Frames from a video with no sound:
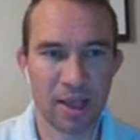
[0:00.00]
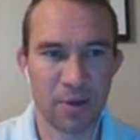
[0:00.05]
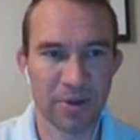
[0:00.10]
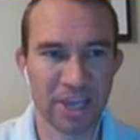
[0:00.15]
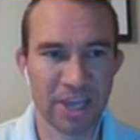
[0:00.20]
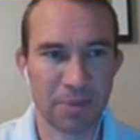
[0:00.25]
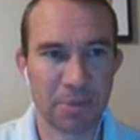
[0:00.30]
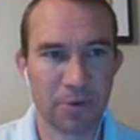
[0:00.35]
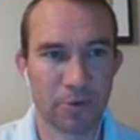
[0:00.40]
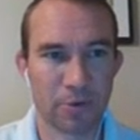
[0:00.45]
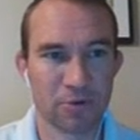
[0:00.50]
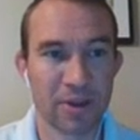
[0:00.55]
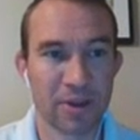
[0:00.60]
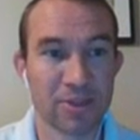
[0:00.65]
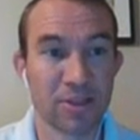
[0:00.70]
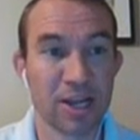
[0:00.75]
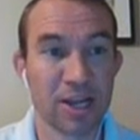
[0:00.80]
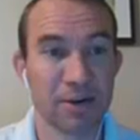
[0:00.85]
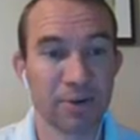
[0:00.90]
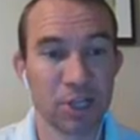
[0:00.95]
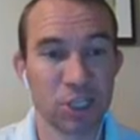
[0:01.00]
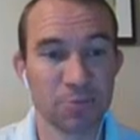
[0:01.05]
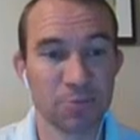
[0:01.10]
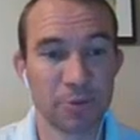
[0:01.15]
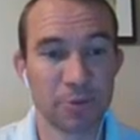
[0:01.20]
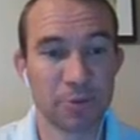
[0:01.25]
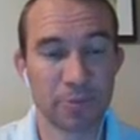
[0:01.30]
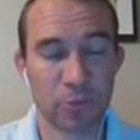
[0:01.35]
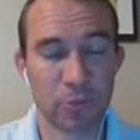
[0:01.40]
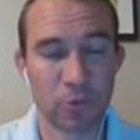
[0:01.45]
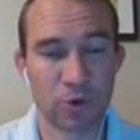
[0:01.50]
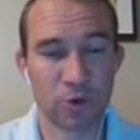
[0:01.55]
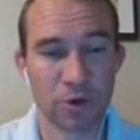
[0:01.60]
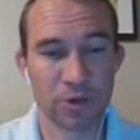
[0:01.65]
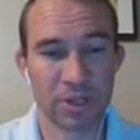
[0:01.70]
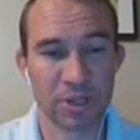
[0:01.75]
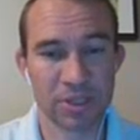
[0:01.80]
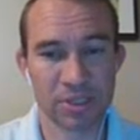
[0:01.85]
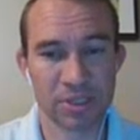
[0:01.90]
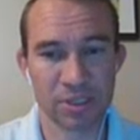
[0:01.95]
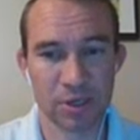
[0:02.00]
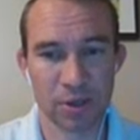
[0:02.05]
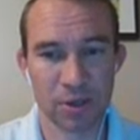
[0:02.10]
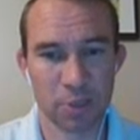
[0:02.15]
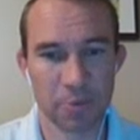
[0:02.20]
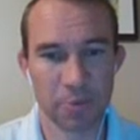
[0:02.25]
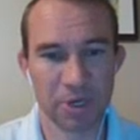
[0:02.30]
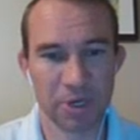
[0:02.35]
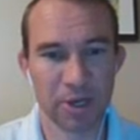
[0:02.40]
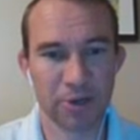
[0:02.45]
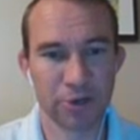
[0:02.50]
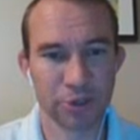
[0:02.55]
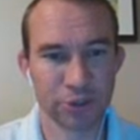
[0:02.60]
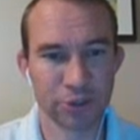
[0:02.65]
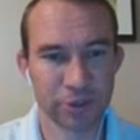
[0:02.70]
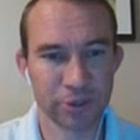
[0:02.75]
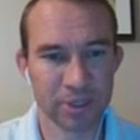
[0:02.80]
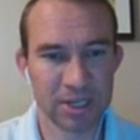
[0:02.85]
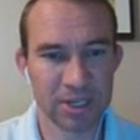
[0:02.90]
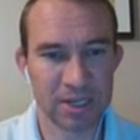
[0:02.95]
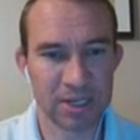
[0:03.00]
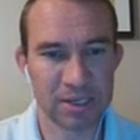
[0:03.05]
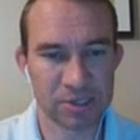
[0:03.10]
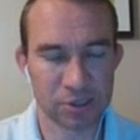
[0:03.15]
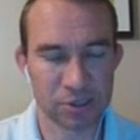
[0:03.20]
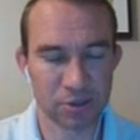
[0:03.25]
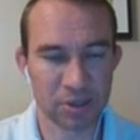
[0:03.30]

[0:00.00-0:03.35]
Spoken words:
we can get people to ride the light rail a little bit more. It's, a little bit underutilized,